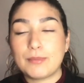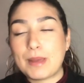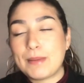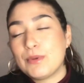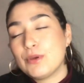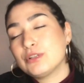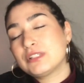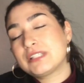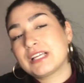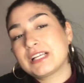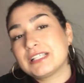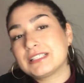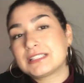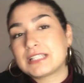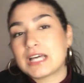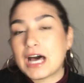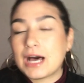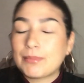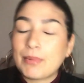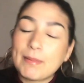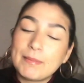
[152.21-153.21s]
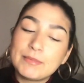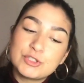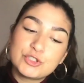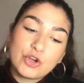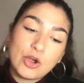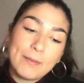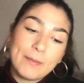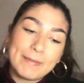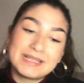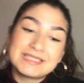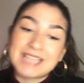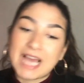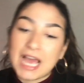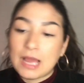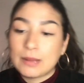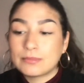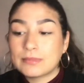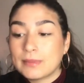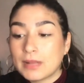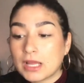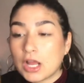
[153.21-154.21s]
my music is up, I'm enjoying my
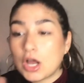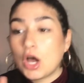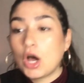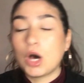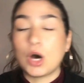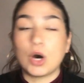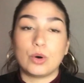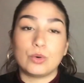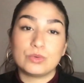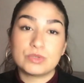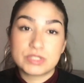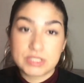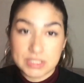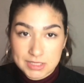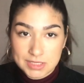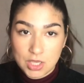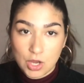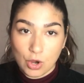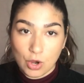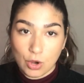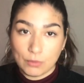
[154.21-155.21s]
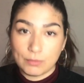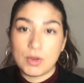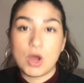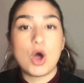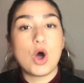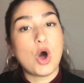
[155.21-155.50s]
time. I'm like, oh, she's home.